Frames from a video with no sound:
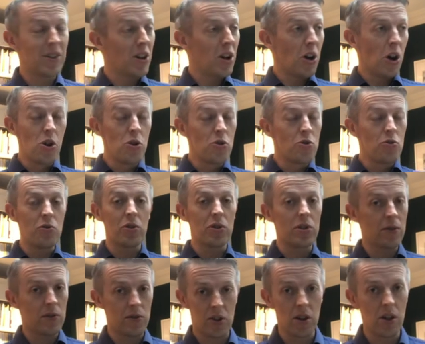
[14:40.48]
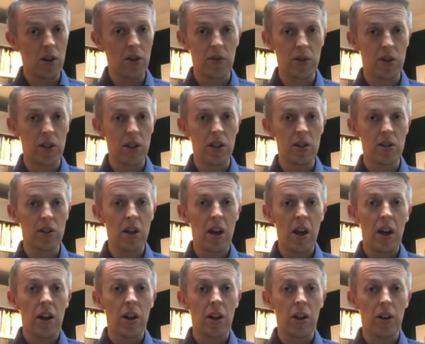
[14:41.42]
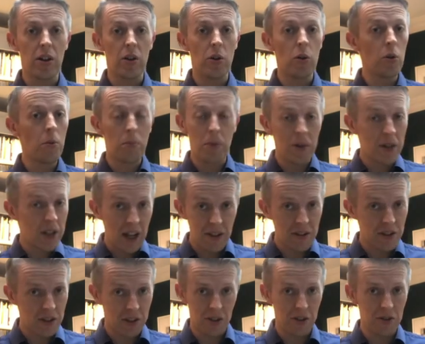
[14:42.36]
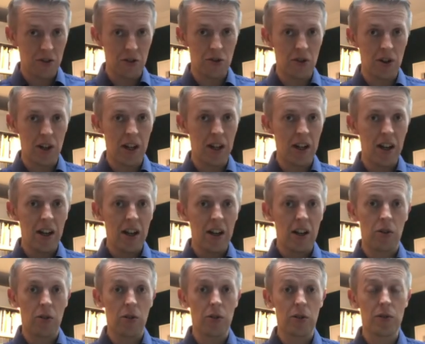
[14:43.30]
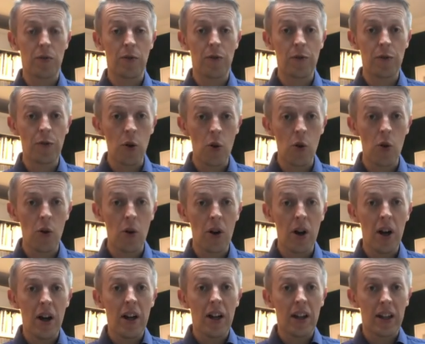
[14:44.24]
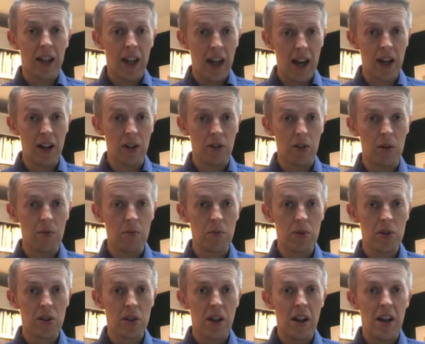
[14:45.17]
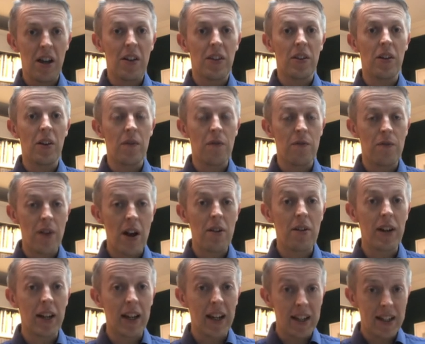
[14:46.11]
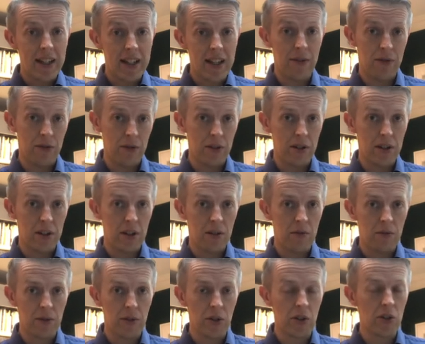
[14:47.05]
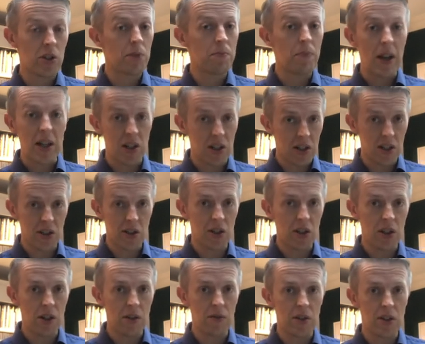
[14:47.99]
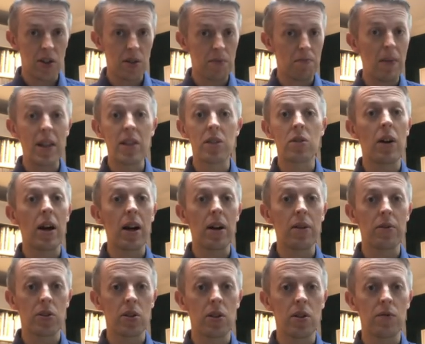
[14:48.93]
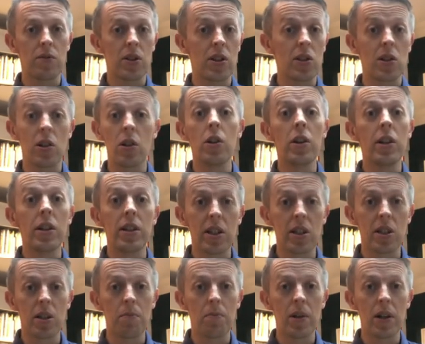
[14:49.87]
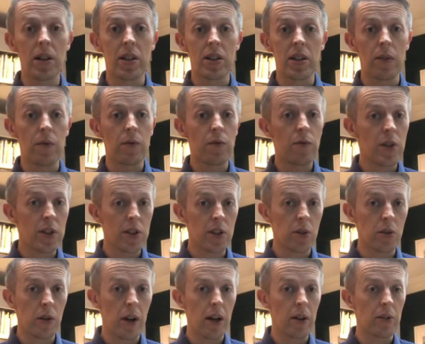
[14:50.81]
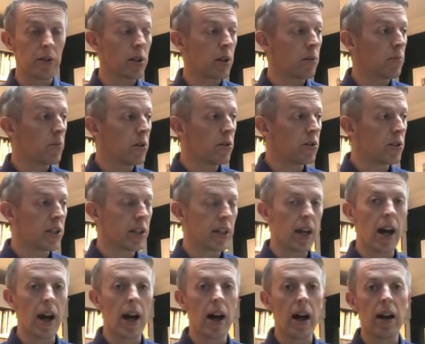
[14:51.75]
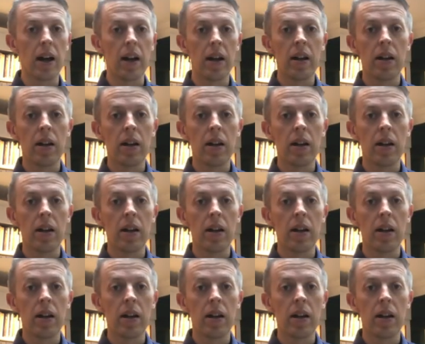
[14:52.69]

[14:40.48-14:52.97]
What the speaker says: hundreds of services up and down the country across 4 care groups that are very different. We've got specialist services, mental health services, learning disability, physical health, community care.